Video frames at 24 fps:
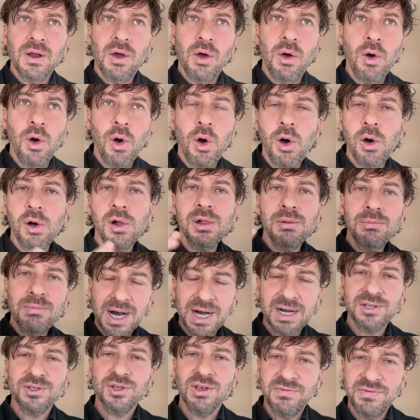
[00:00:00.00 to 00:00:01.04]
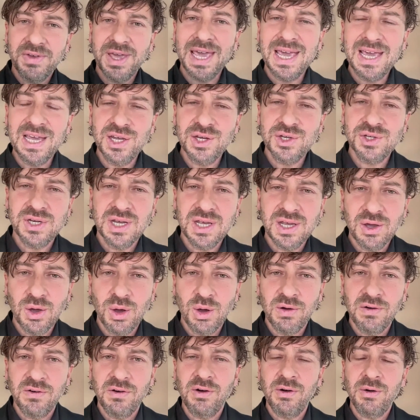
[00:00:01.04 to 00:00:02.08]
hallmarks of aging
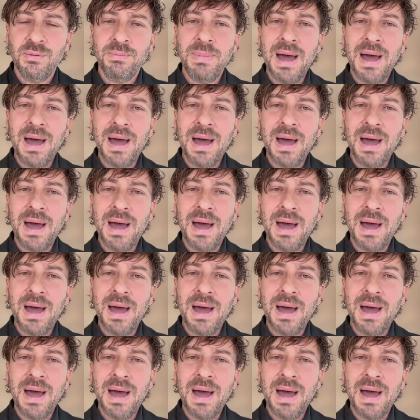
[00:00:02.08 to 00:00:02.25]
or